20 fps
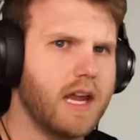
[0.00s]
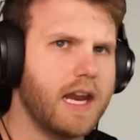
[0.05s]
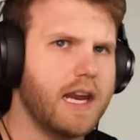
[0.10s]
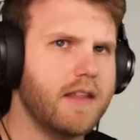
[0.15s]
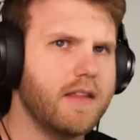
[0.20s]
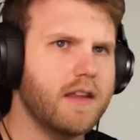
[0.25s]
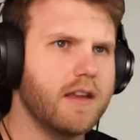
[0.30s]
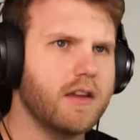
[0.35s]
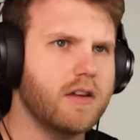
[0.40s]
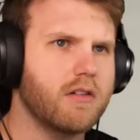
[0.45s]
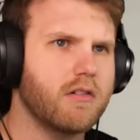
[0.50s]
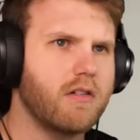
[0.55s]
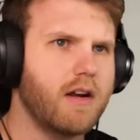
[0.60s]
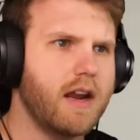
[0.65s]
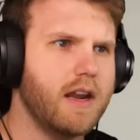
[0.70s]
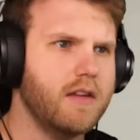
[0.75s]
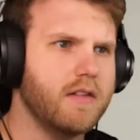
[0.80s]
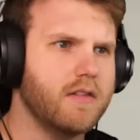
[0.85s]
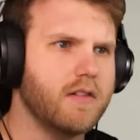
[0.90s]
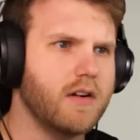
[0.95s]
anything
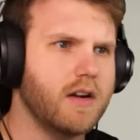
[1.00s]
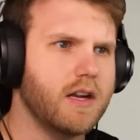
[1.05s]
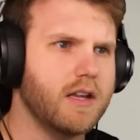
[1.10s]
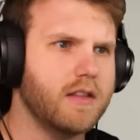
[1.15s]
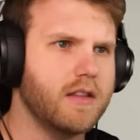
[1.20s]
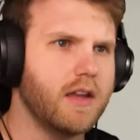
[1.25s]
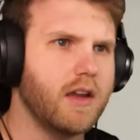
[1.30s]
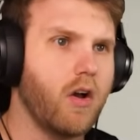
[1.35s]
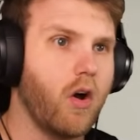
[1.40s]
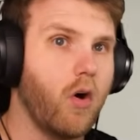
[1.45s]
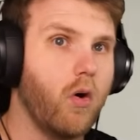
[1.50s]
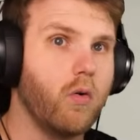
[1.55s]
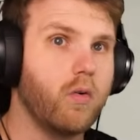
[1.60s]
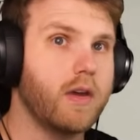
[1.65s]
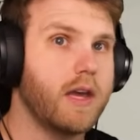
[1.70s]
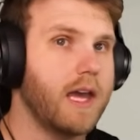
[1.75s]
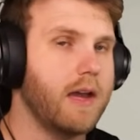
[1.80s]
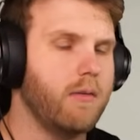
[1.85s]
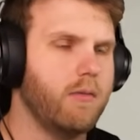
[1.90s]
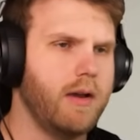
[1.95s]
crazy or anything.
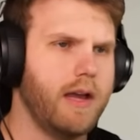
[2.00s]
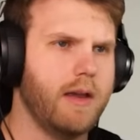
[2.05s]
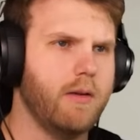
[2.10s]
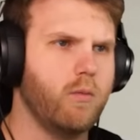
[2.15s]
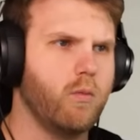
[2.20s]
Okay, wait,